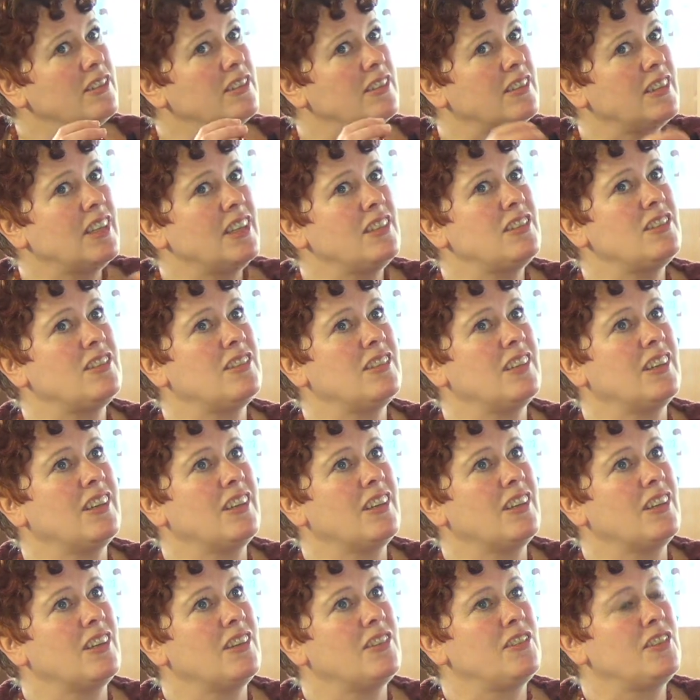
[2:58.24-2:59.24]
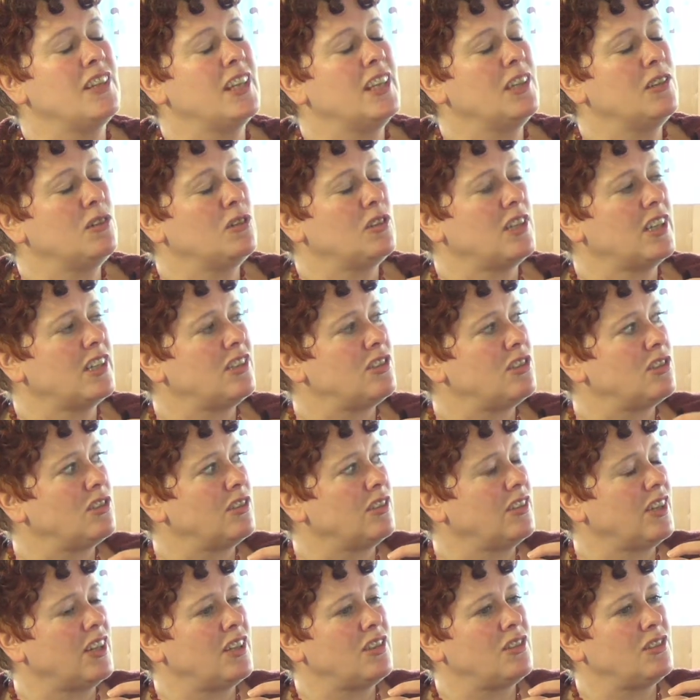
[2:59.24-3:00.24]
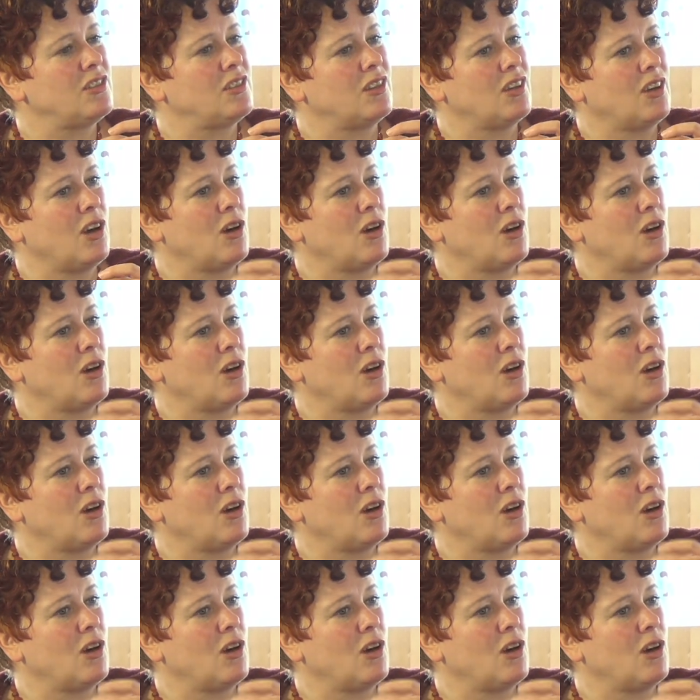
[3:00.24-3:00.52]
that's a thing that's